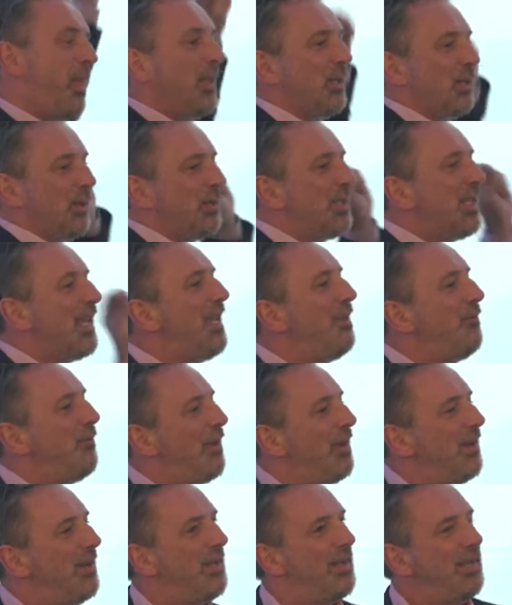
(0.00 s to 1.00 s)
So it's
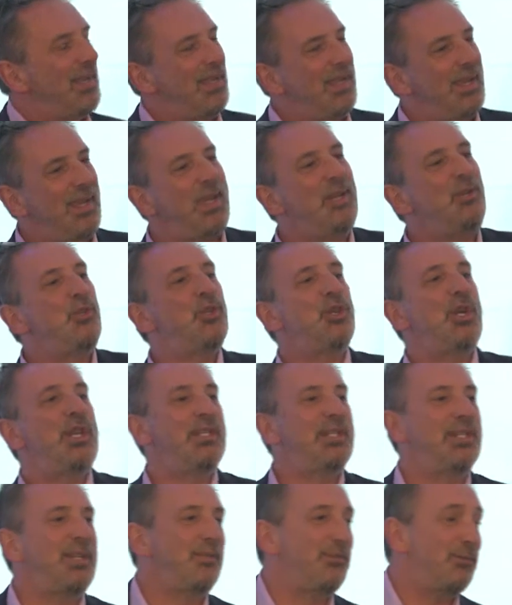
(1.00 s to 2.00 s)
even
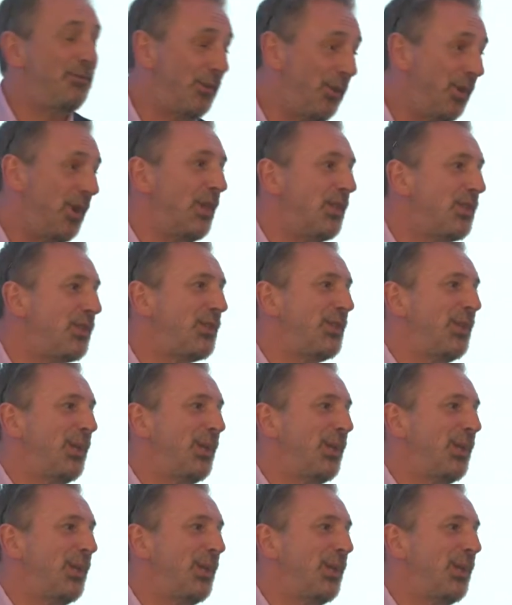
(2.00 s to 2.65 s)
interesting for us